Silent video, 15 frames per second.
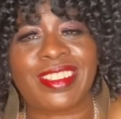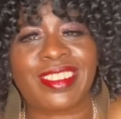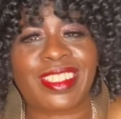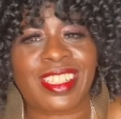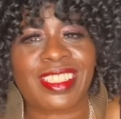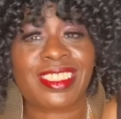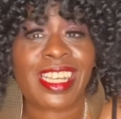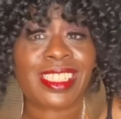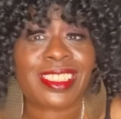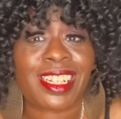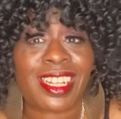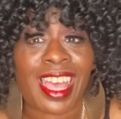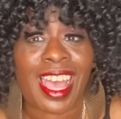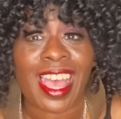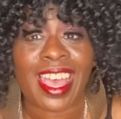Because that's a
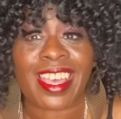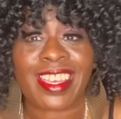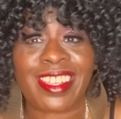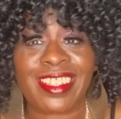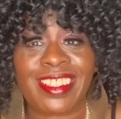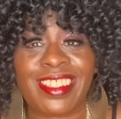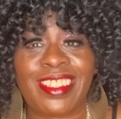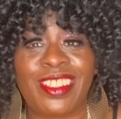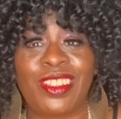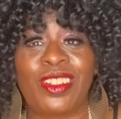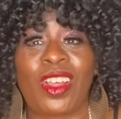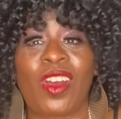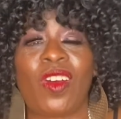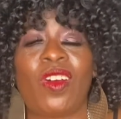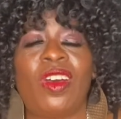lie. You
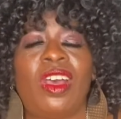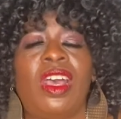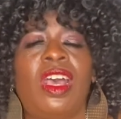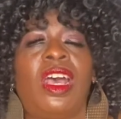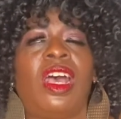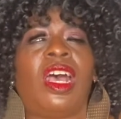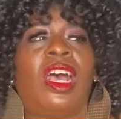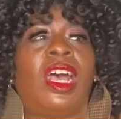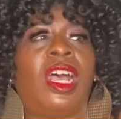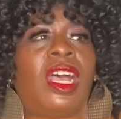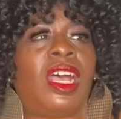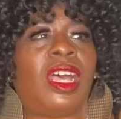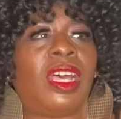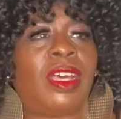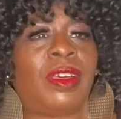know?
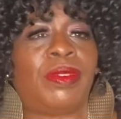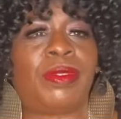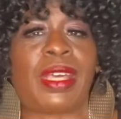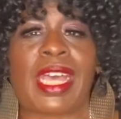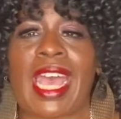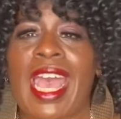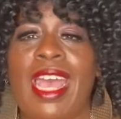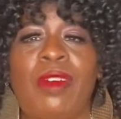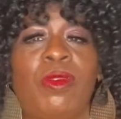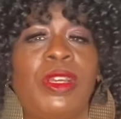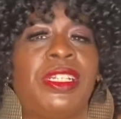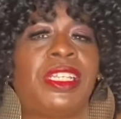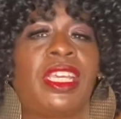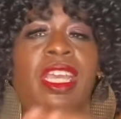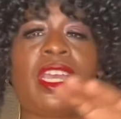I
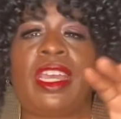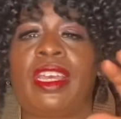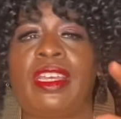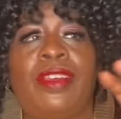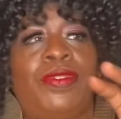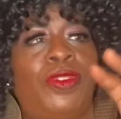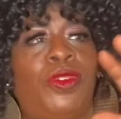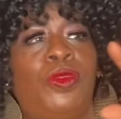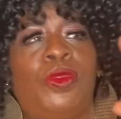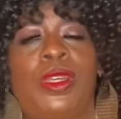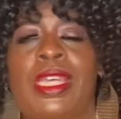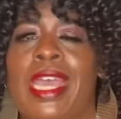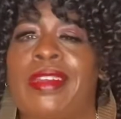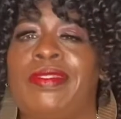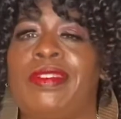wouldn't care if you
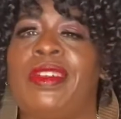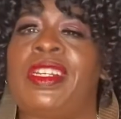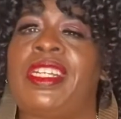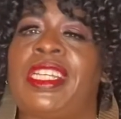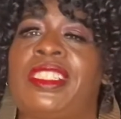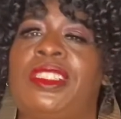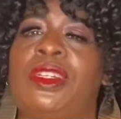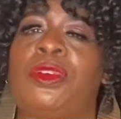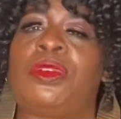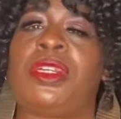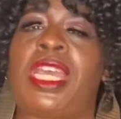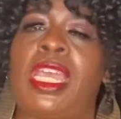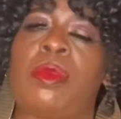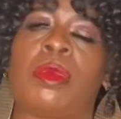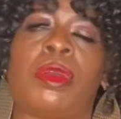got them from the next door
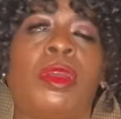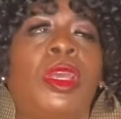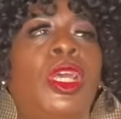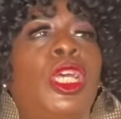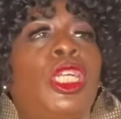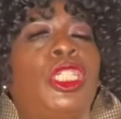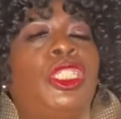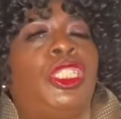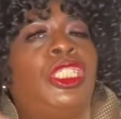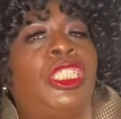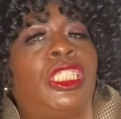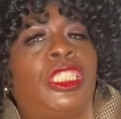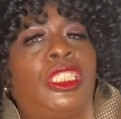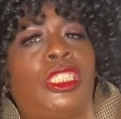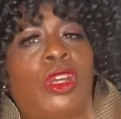neighbor.
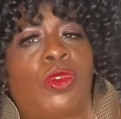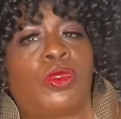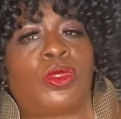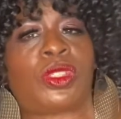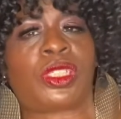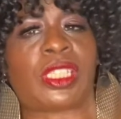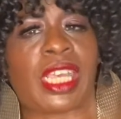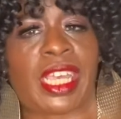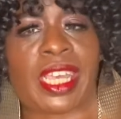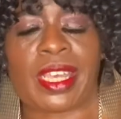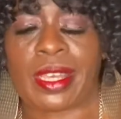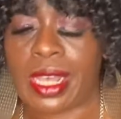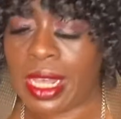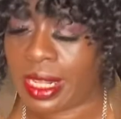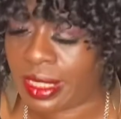Just don't
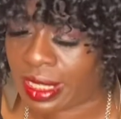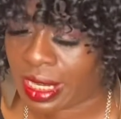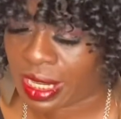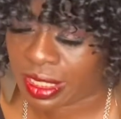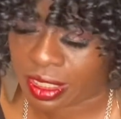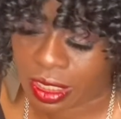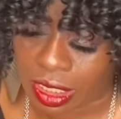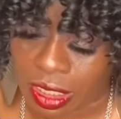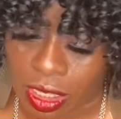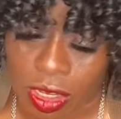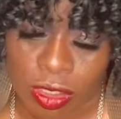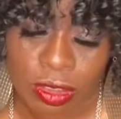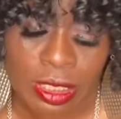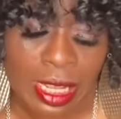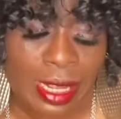say that I took a
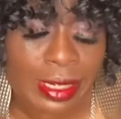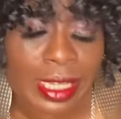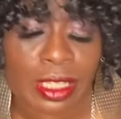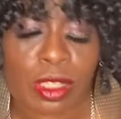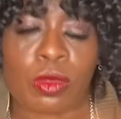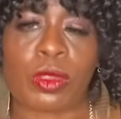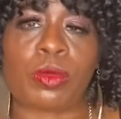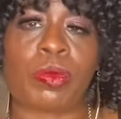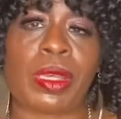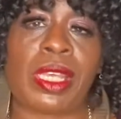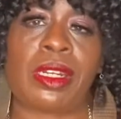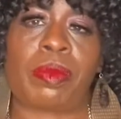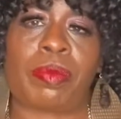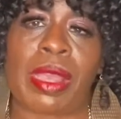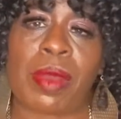long time. Like, you was
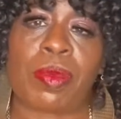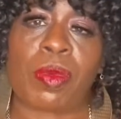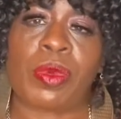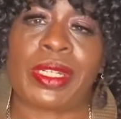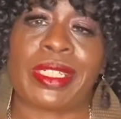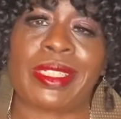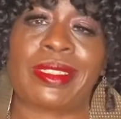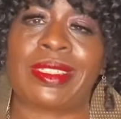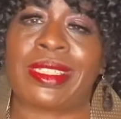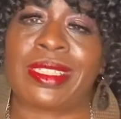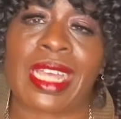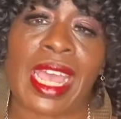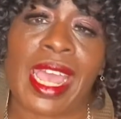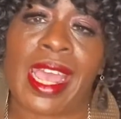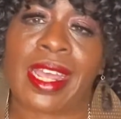pinning the paper with these
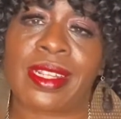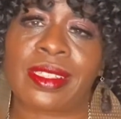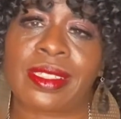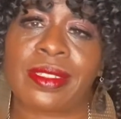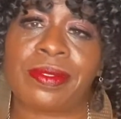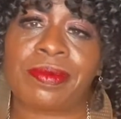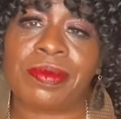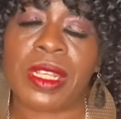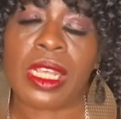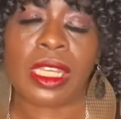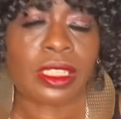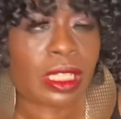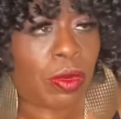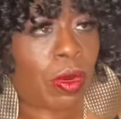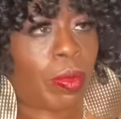designs.
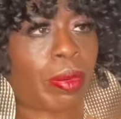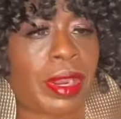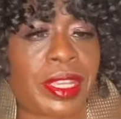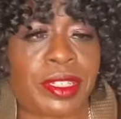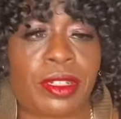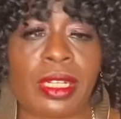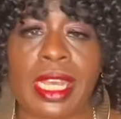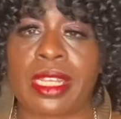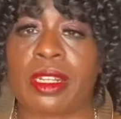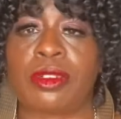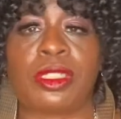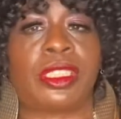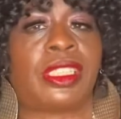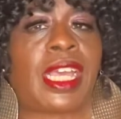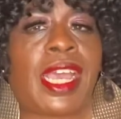Because they were praising her like those
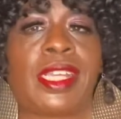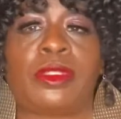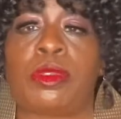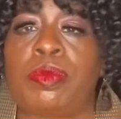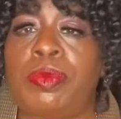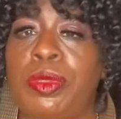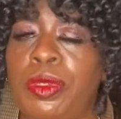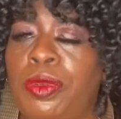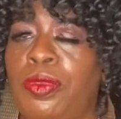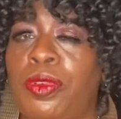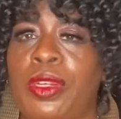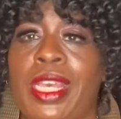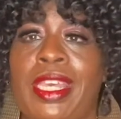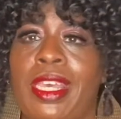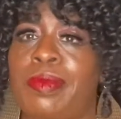designs were beautiful.
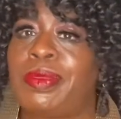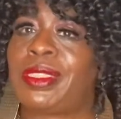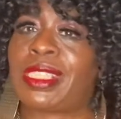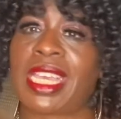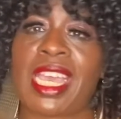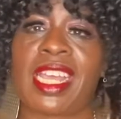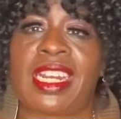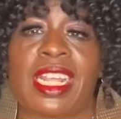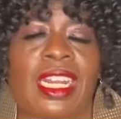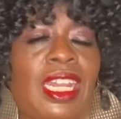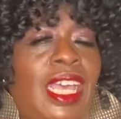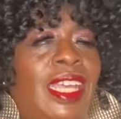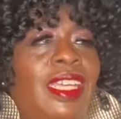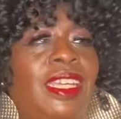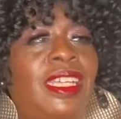And they kept saying that,
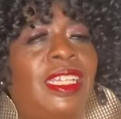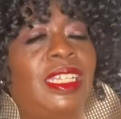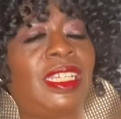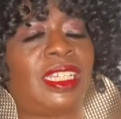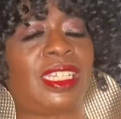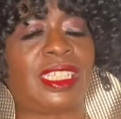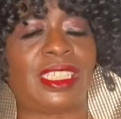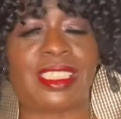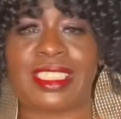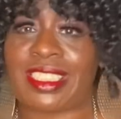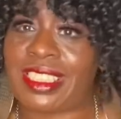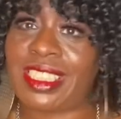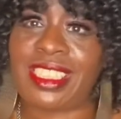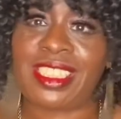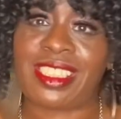like,
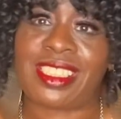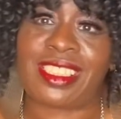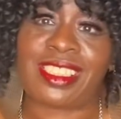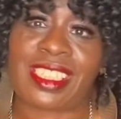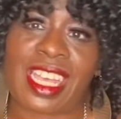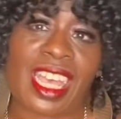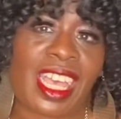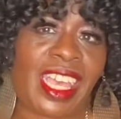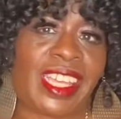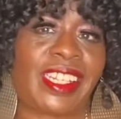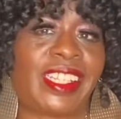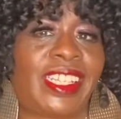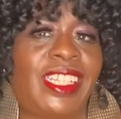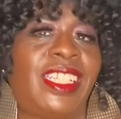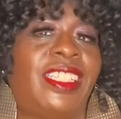she didn't design
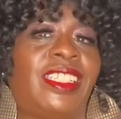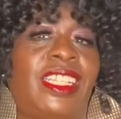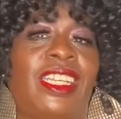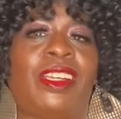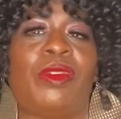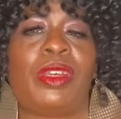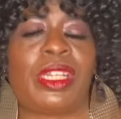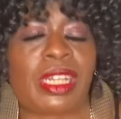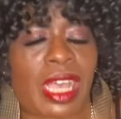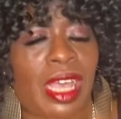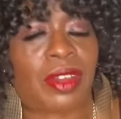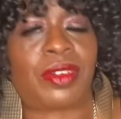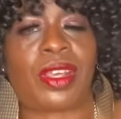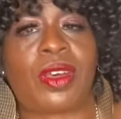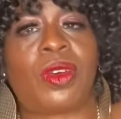anything. We
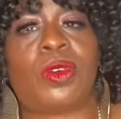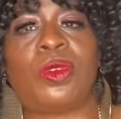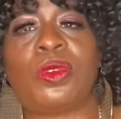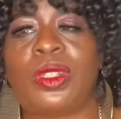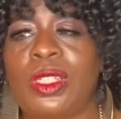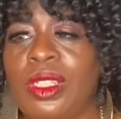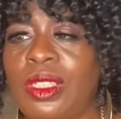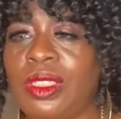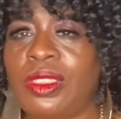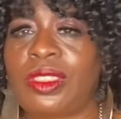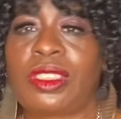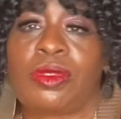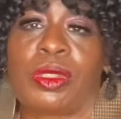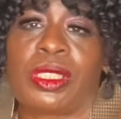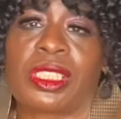now know.
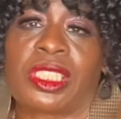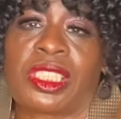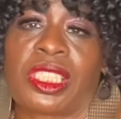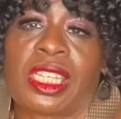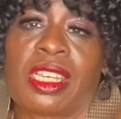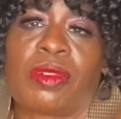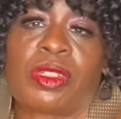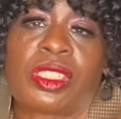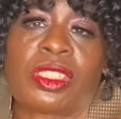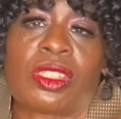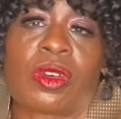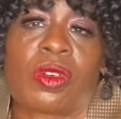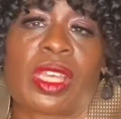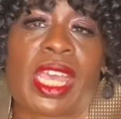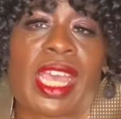She went to Shein, which is
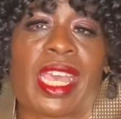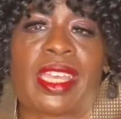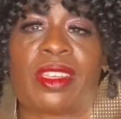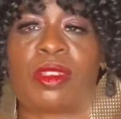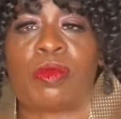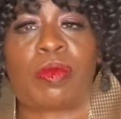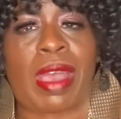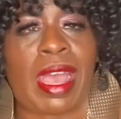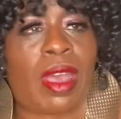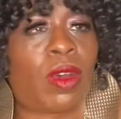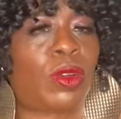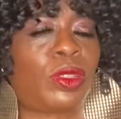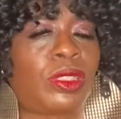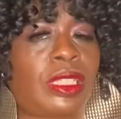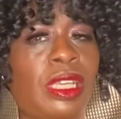okay. You buy
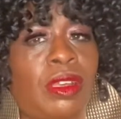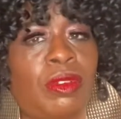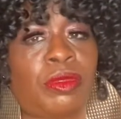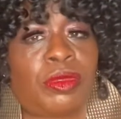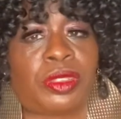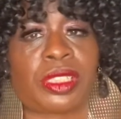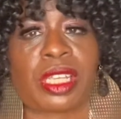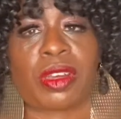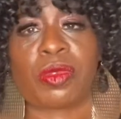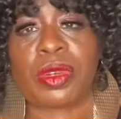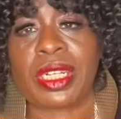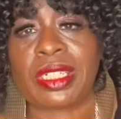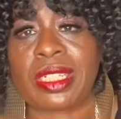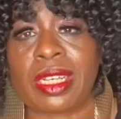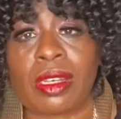wholesale, sell
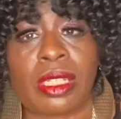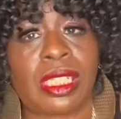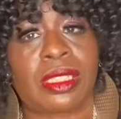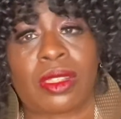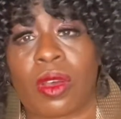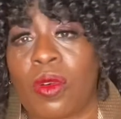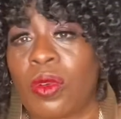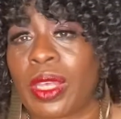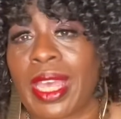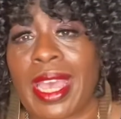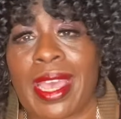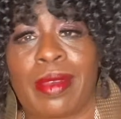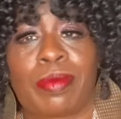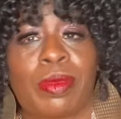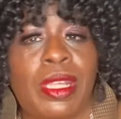retail. It's
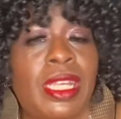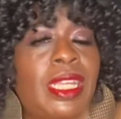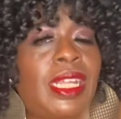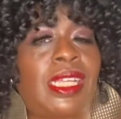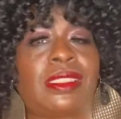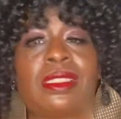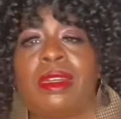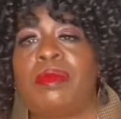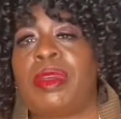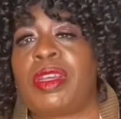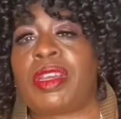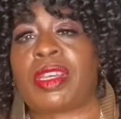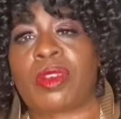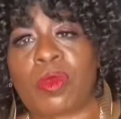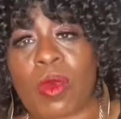okay. That's the
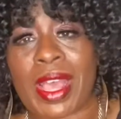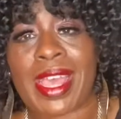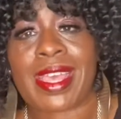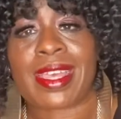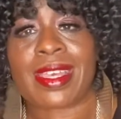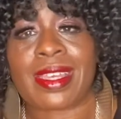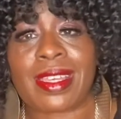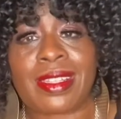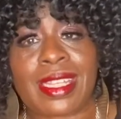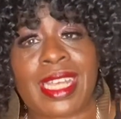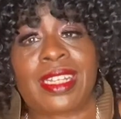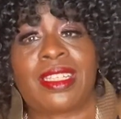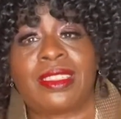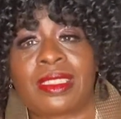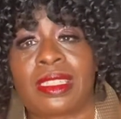American way.
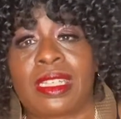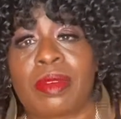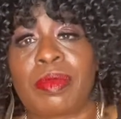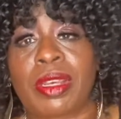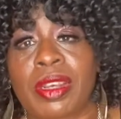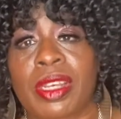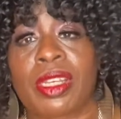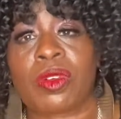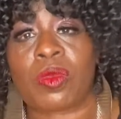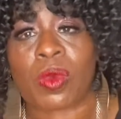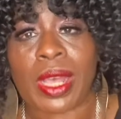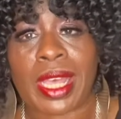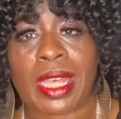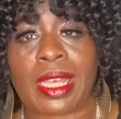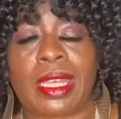That is the American
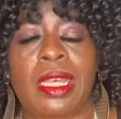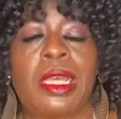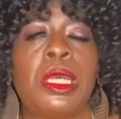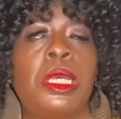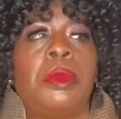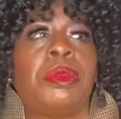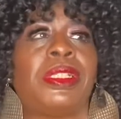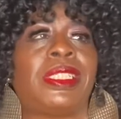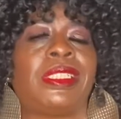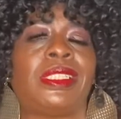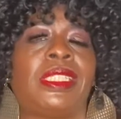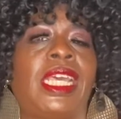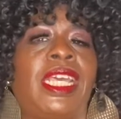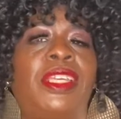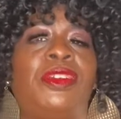way. But to
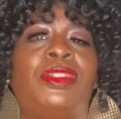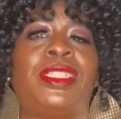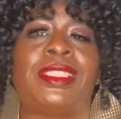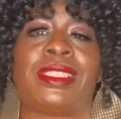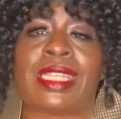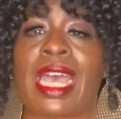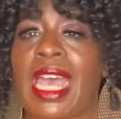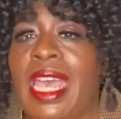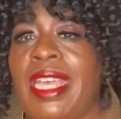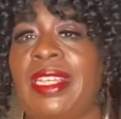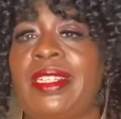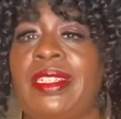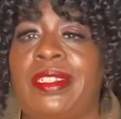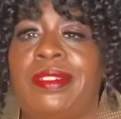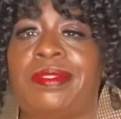say you
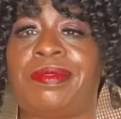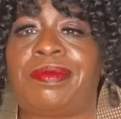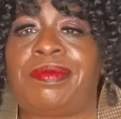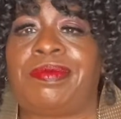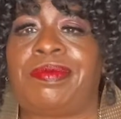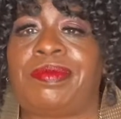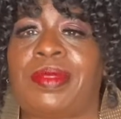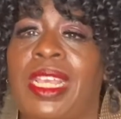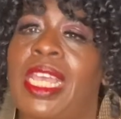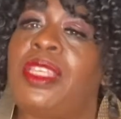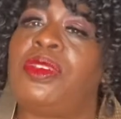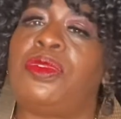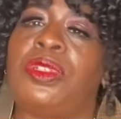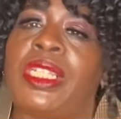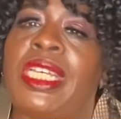designed it and
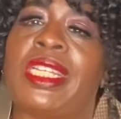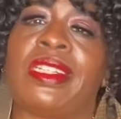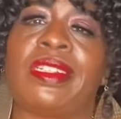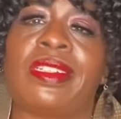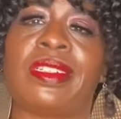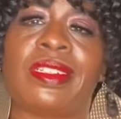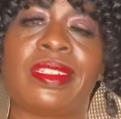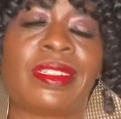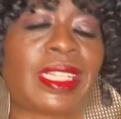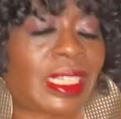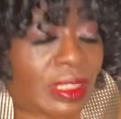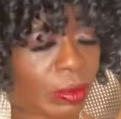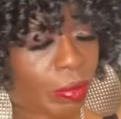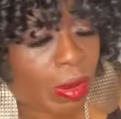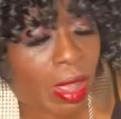you didn't,
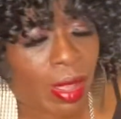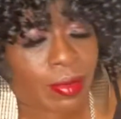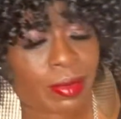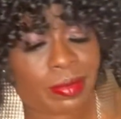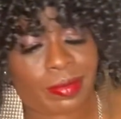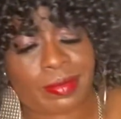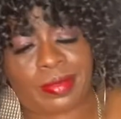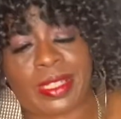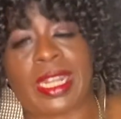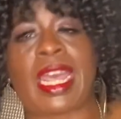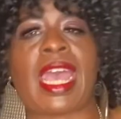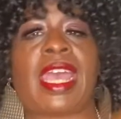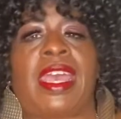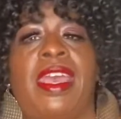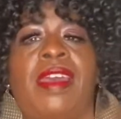that's the problem that
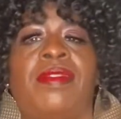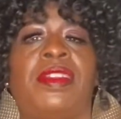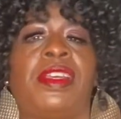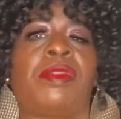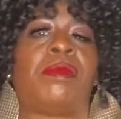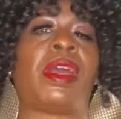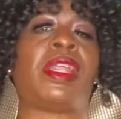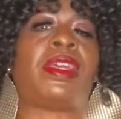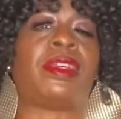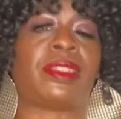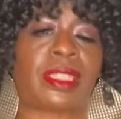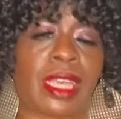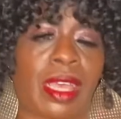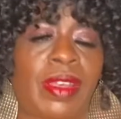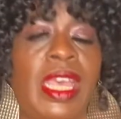I have and everybody
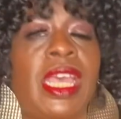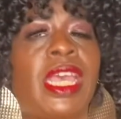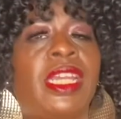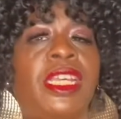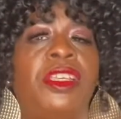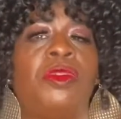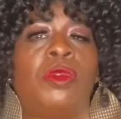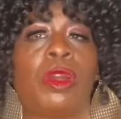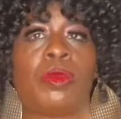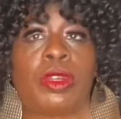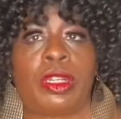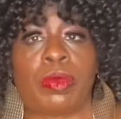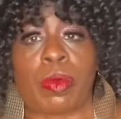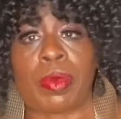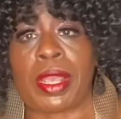else has. And then you weren't
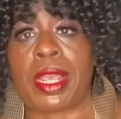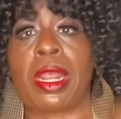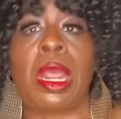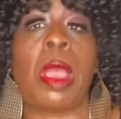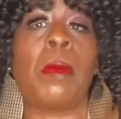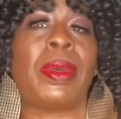really prepared.